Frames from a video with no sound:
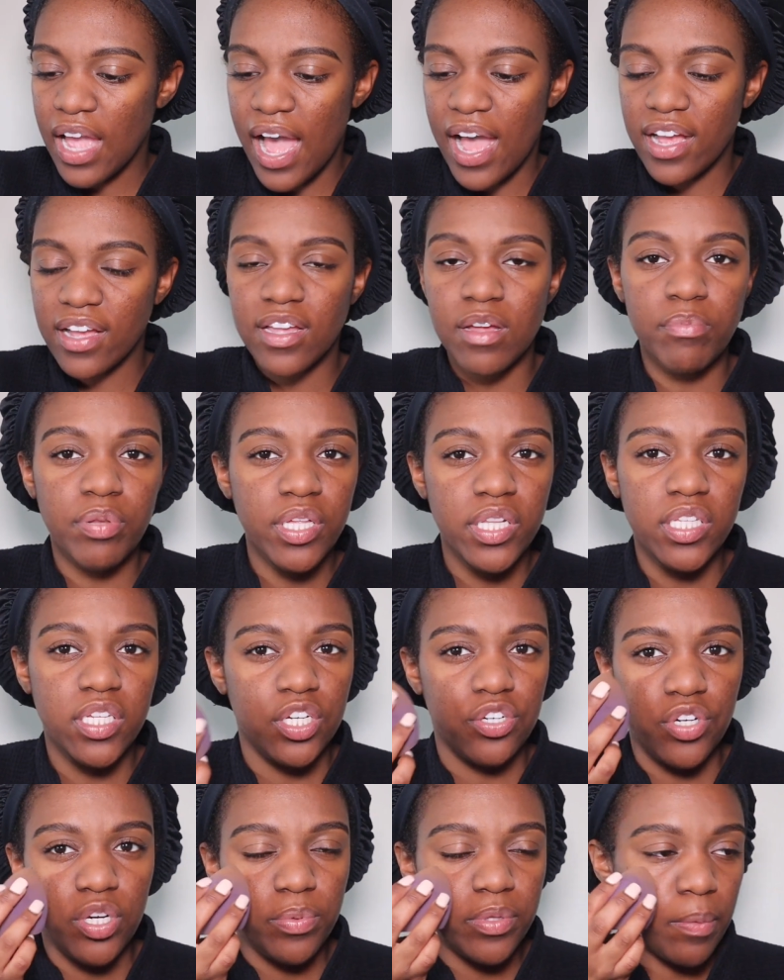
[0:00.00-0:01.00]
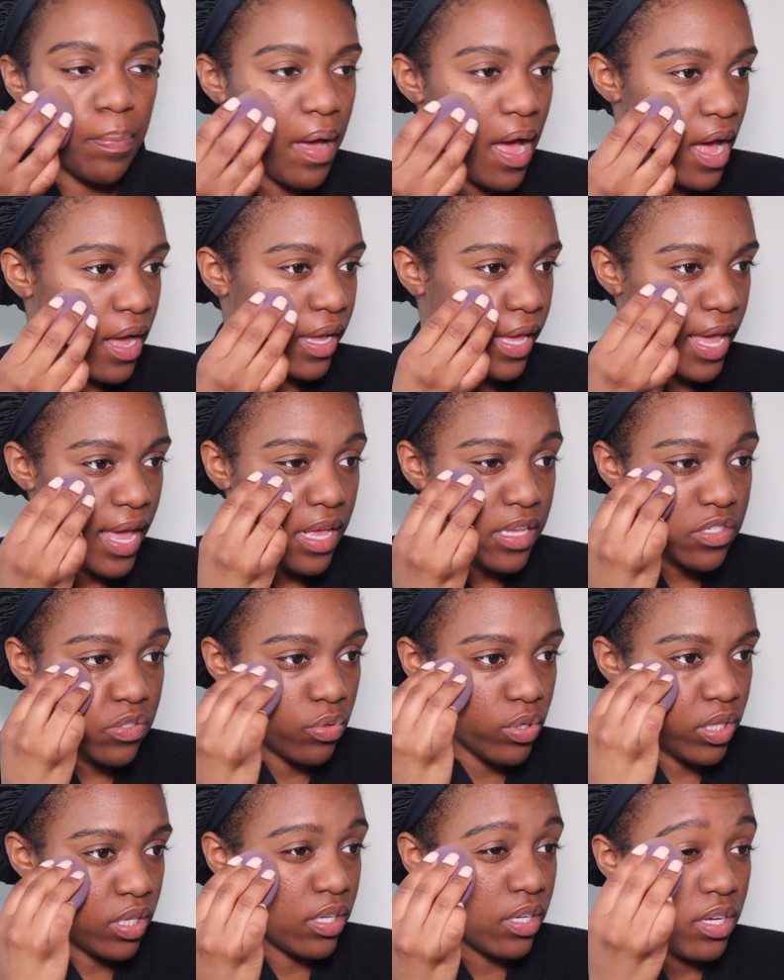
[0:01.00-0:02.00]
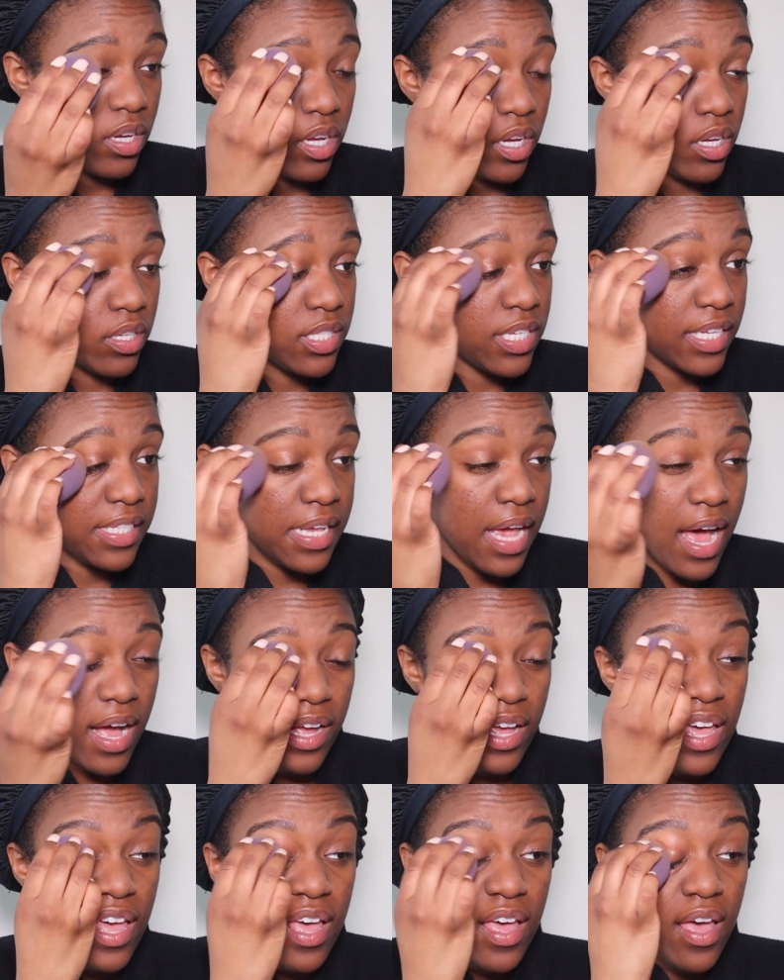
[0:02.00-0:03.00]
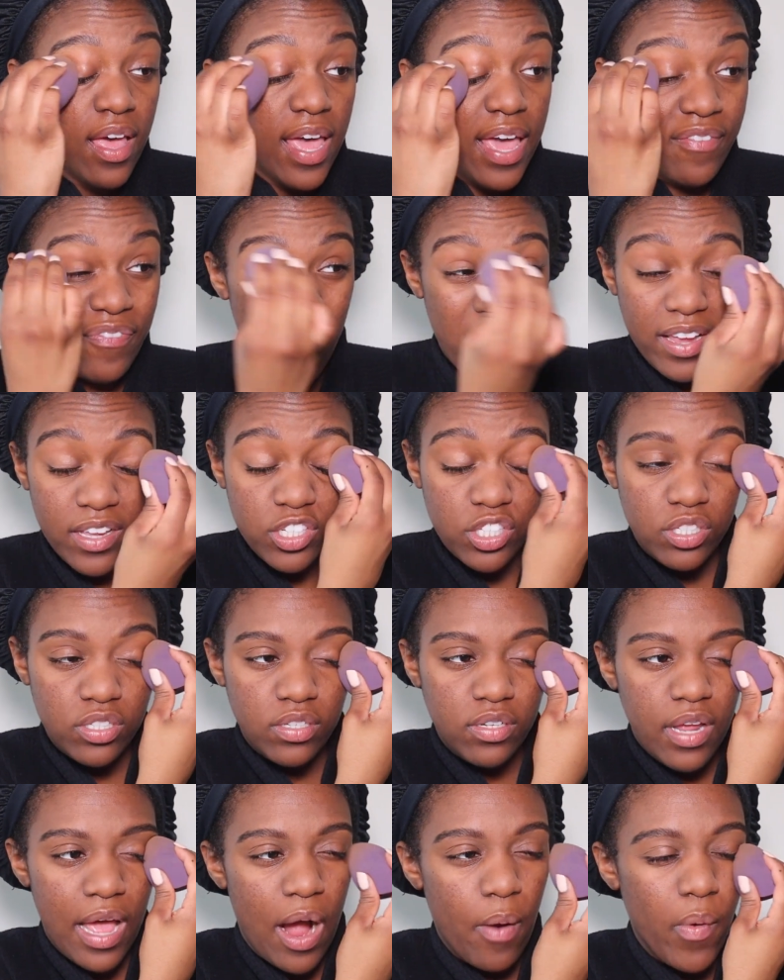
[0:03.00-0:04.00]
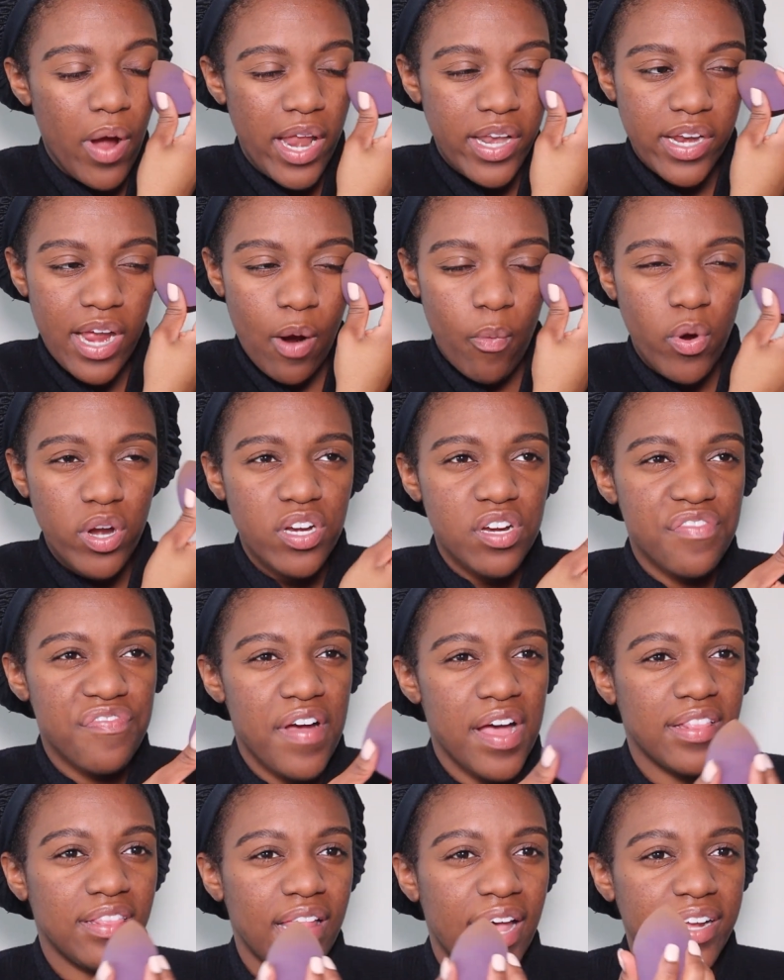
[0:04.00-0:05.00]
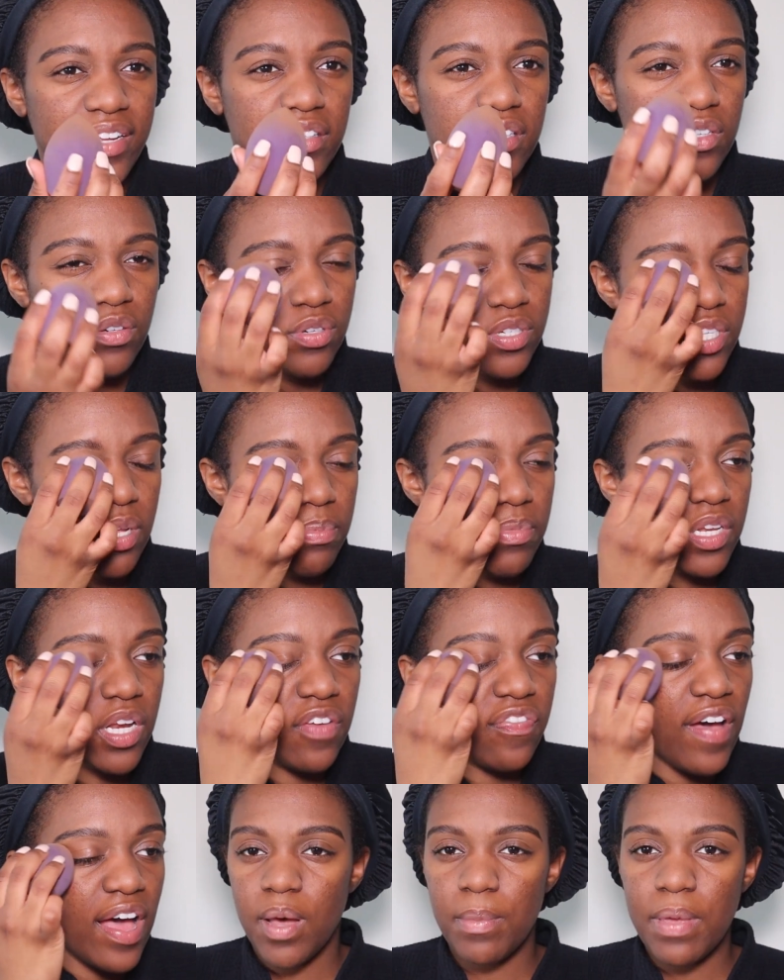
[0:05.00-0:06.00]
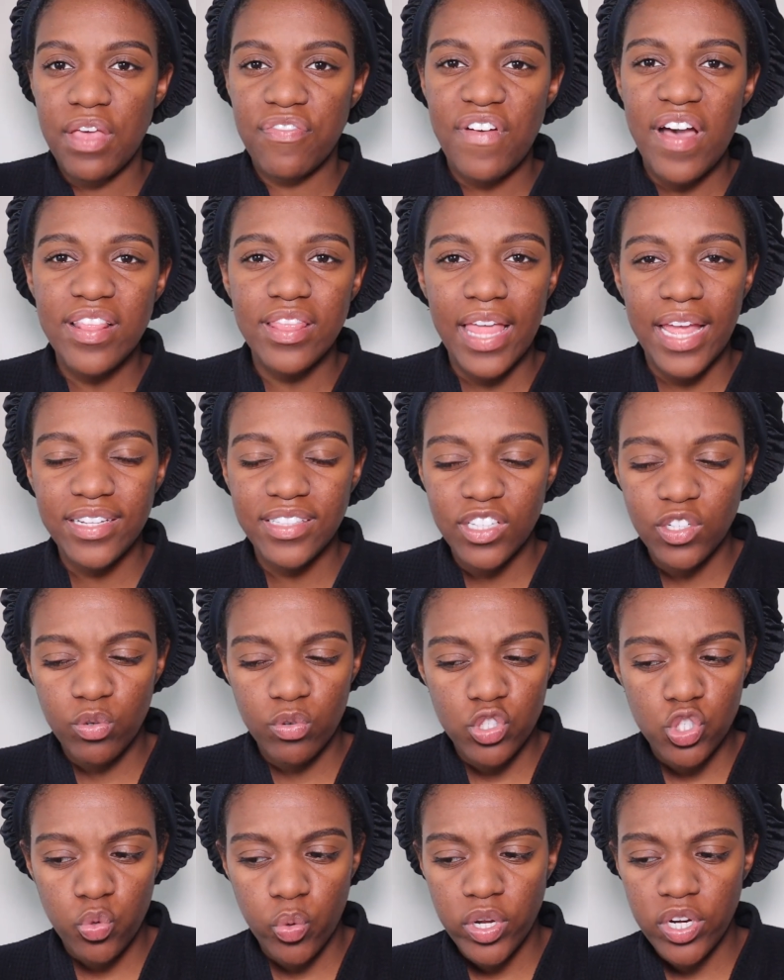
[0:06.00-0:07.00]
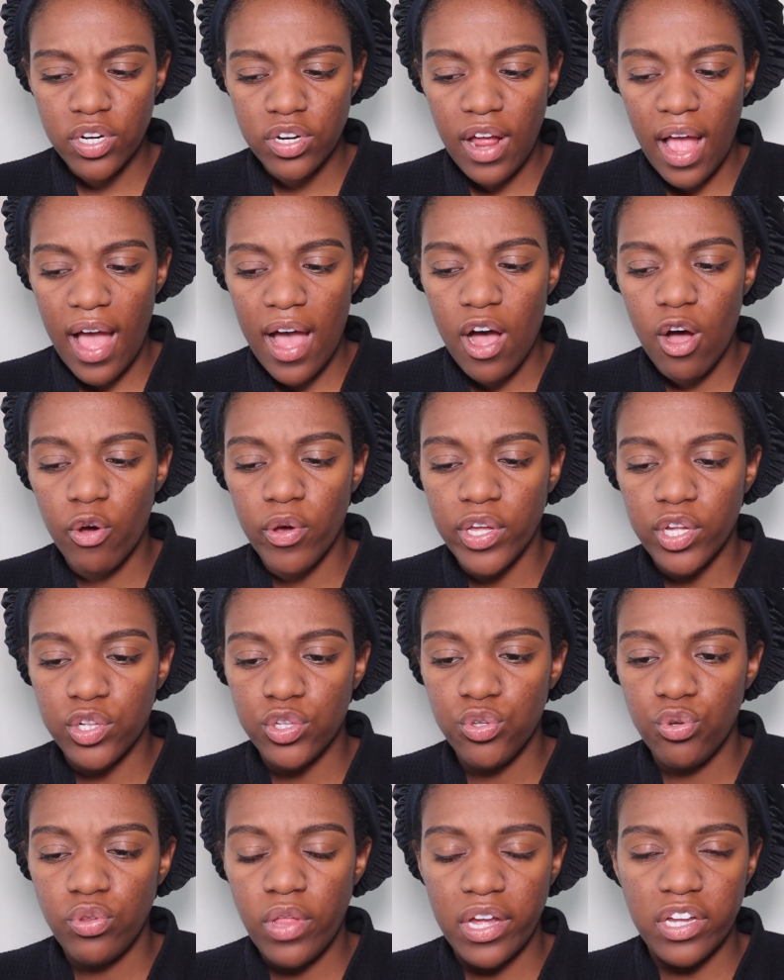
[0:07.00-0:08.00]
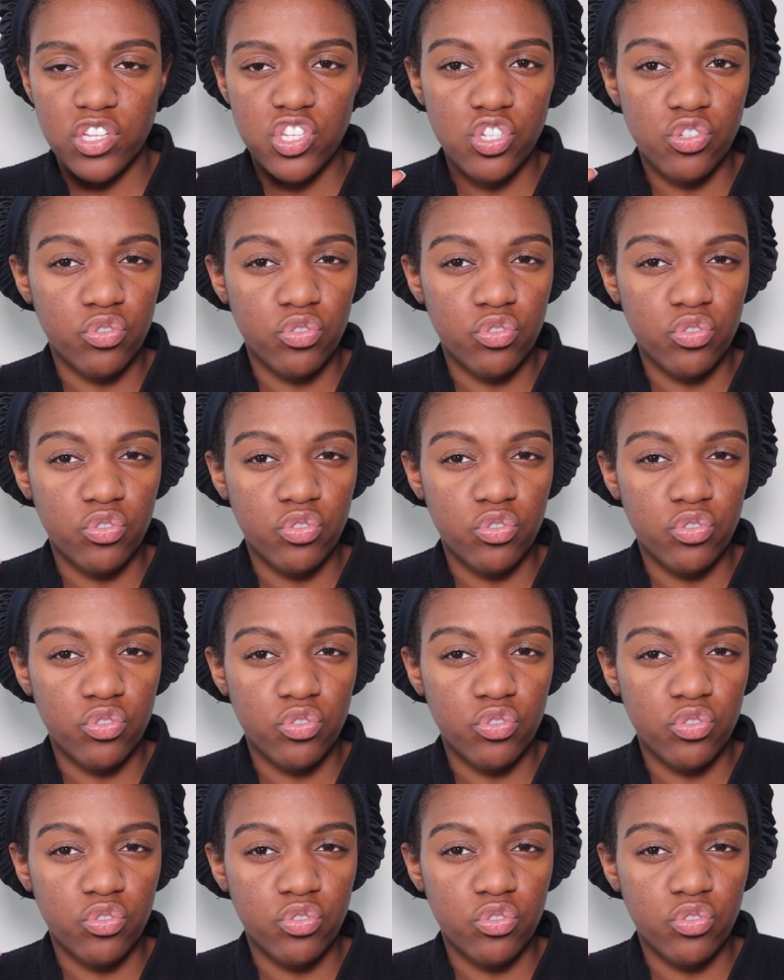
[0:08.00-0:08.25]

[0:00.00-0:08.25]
I completely agree with the podcast or the TikTok. If I could, I wonder if I liked it or something. If I liked it on Twitter, I'll include like a